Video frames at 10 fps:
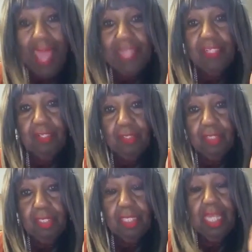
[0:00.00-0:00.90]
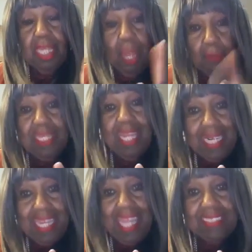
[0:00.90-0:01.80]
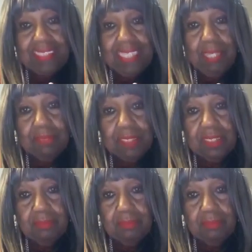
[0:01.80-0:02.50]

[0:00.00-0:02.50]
matter how we got our last names.